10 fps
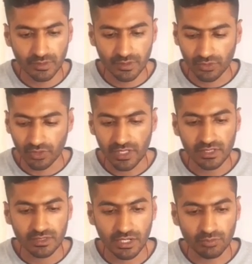Okay,
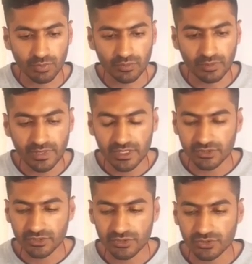the output will be
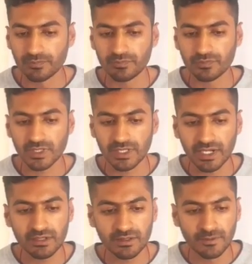true,
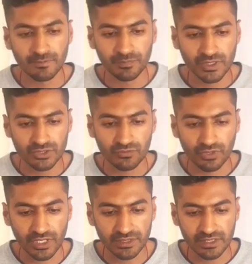correct? So if you
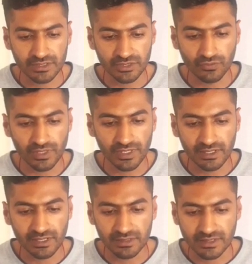run this, you will
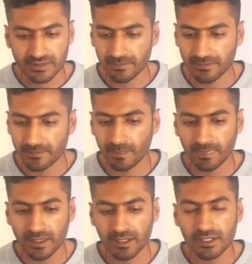get this.
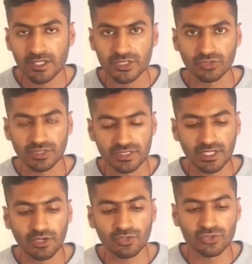So this is
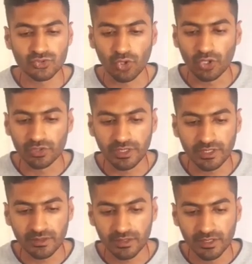how you solve the
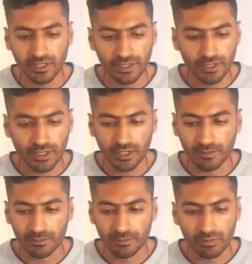
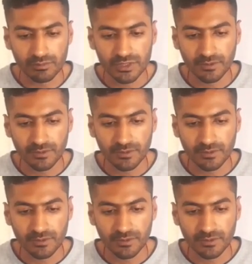problems.